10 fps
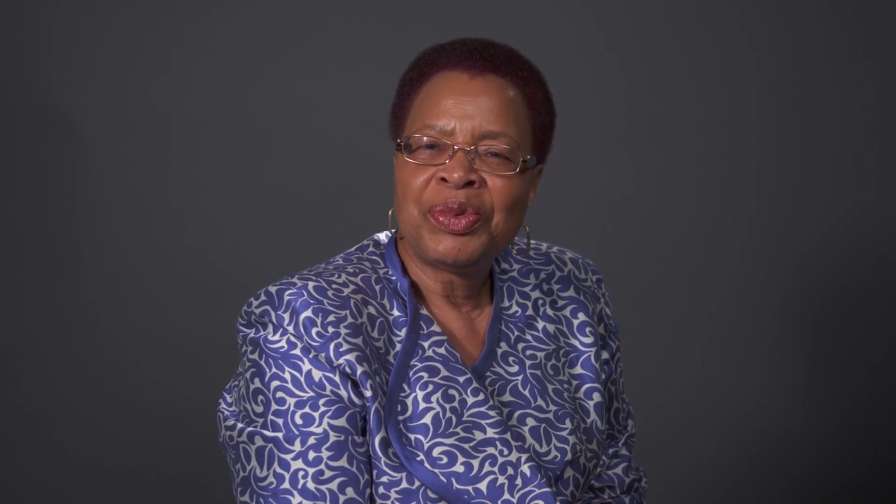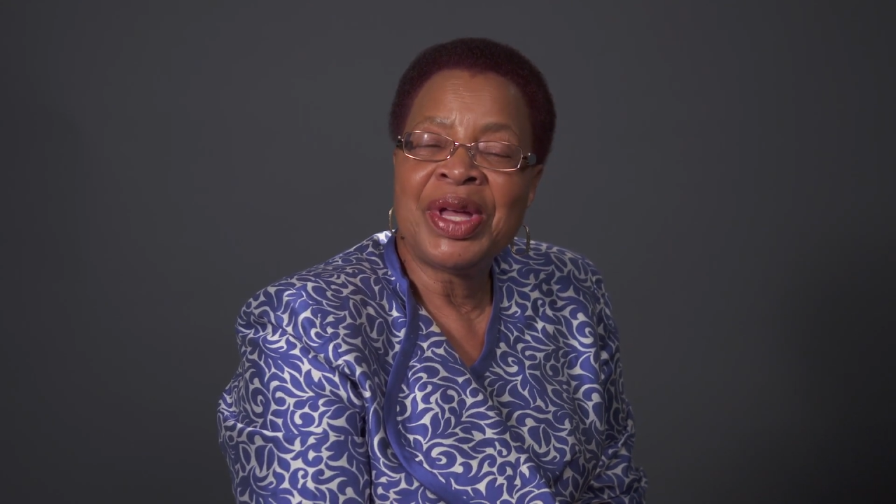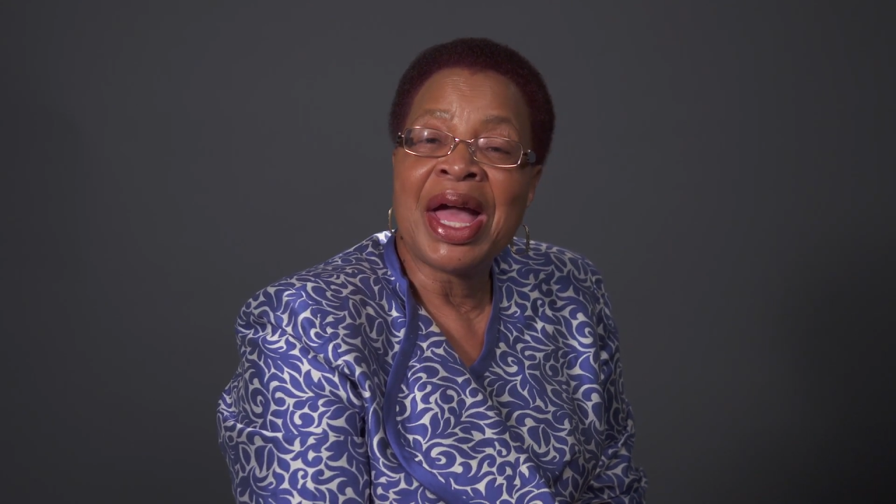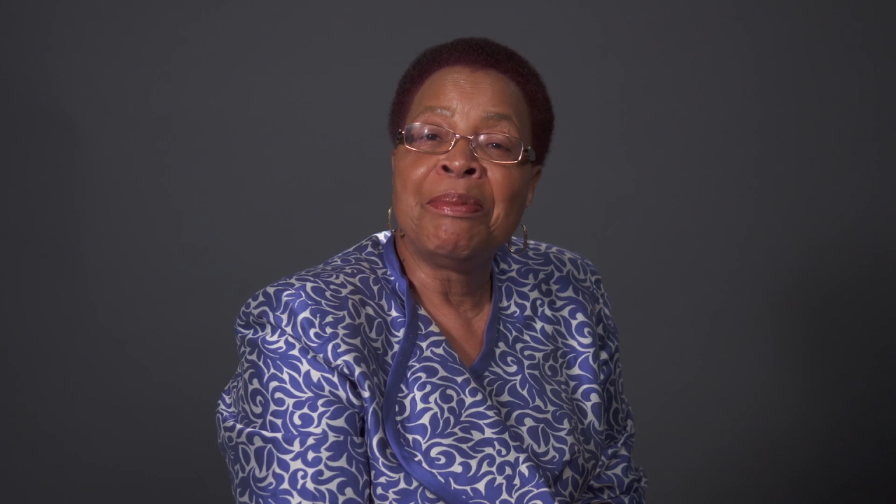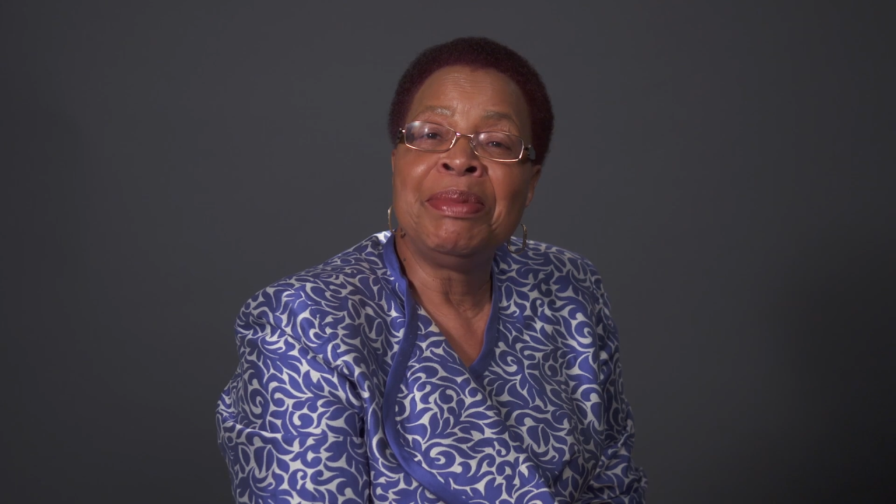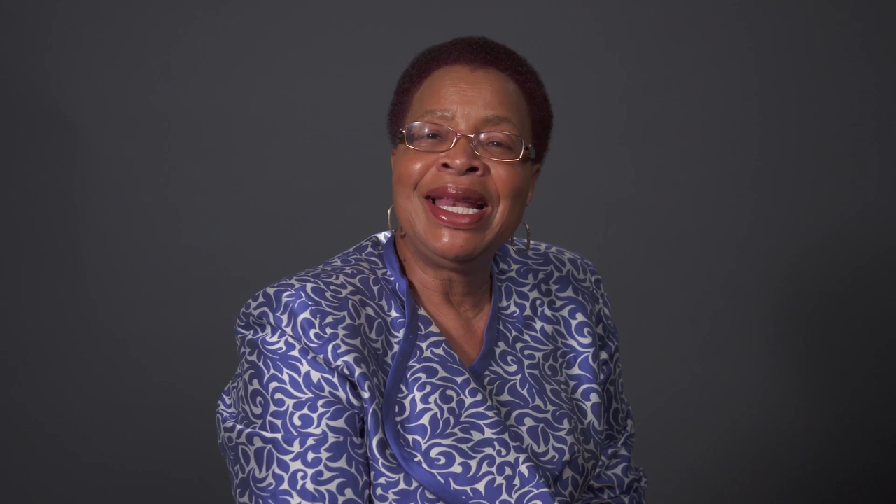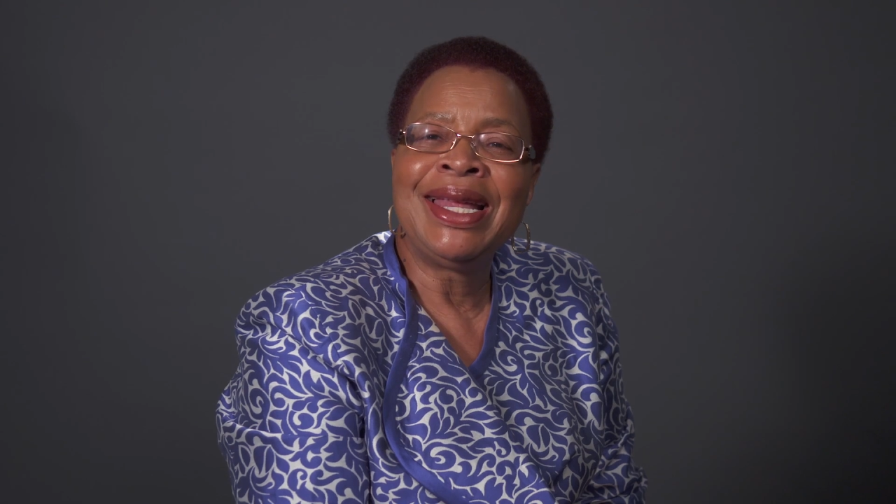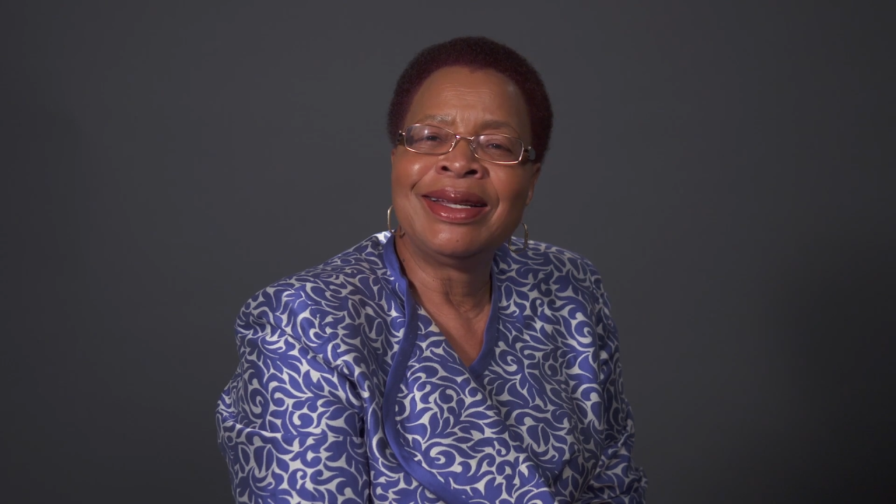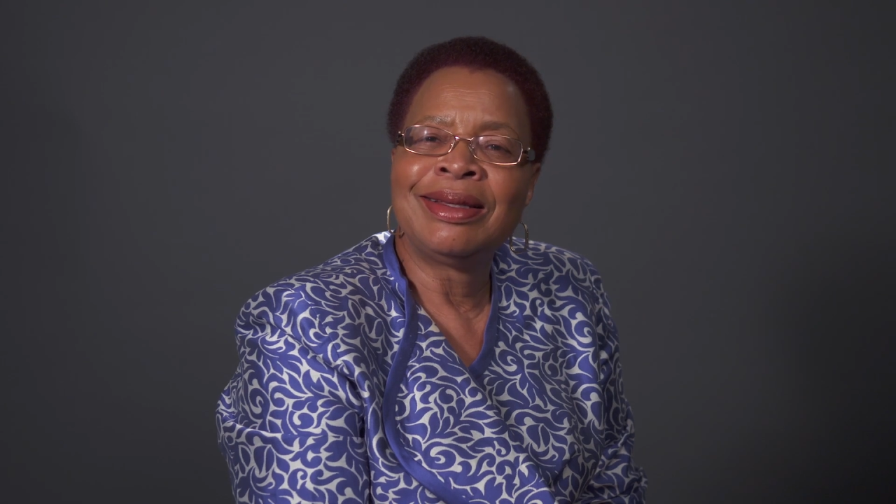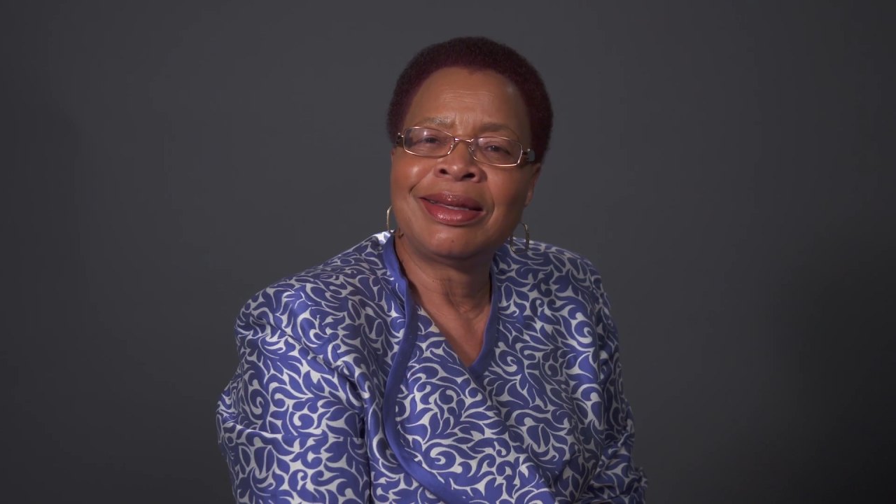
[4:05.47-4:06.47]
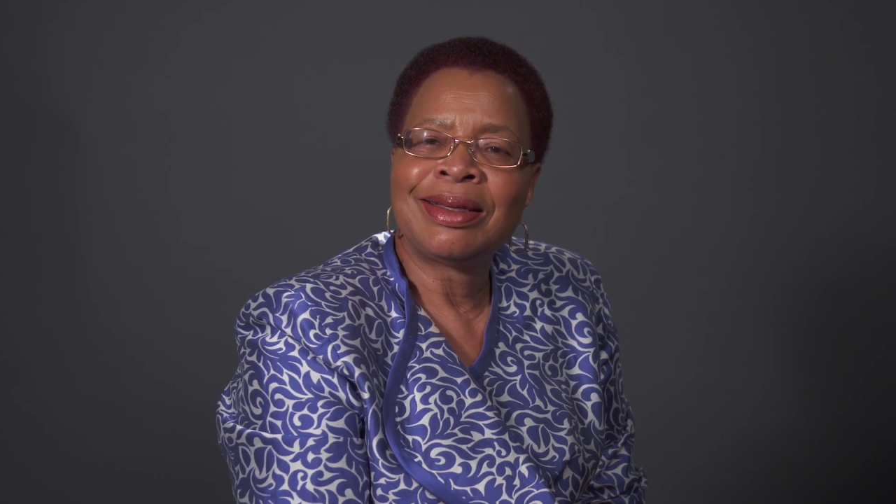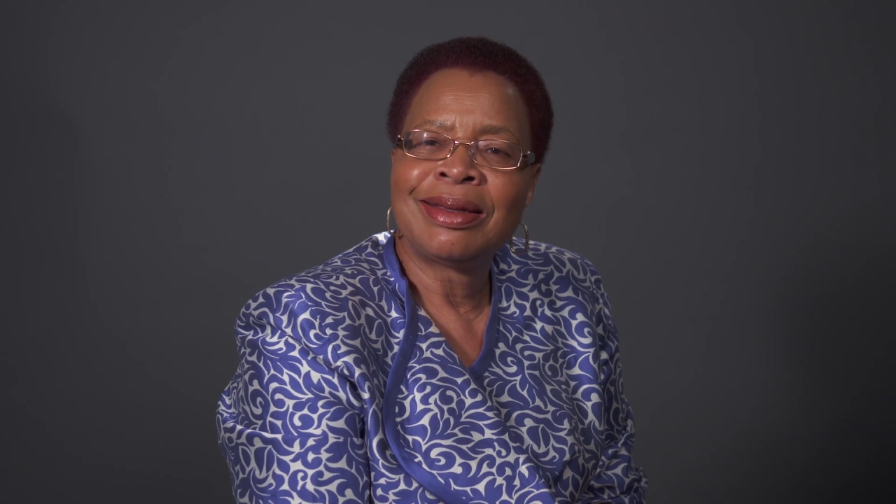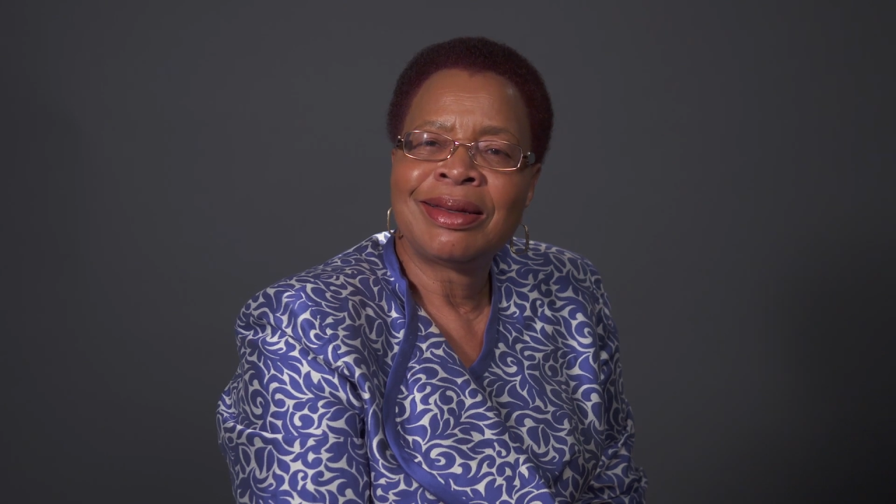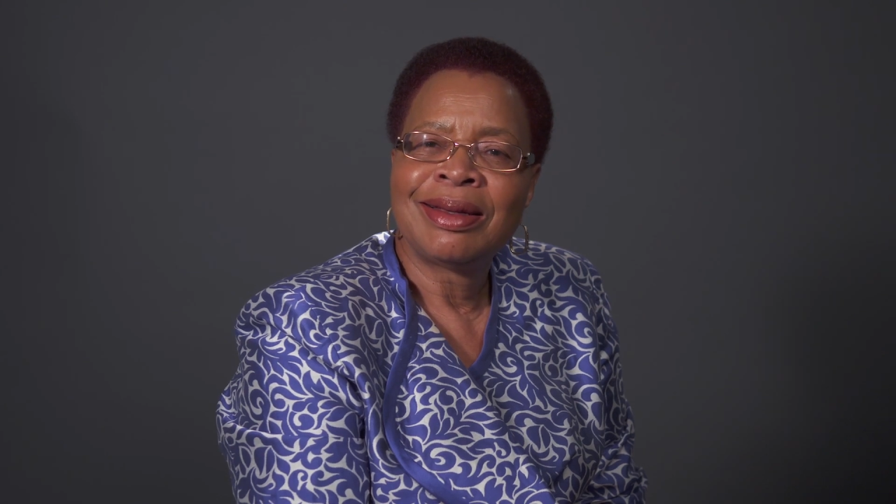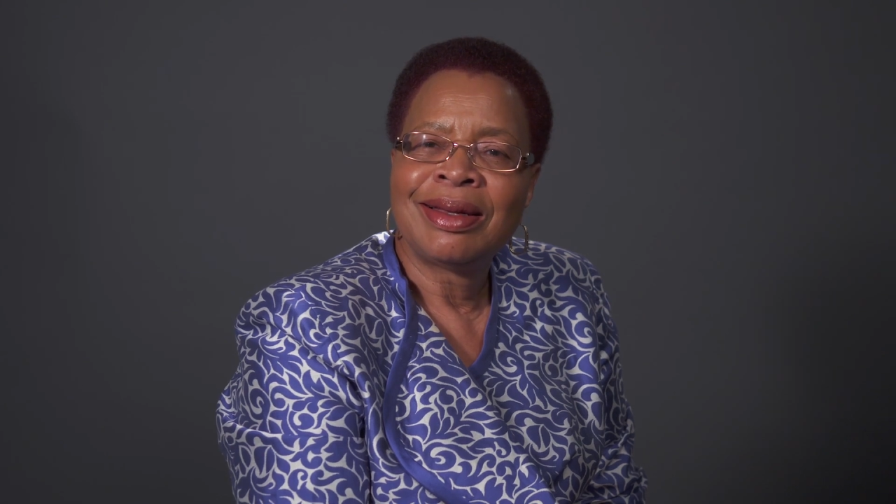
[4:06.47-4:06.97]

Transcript: we are millions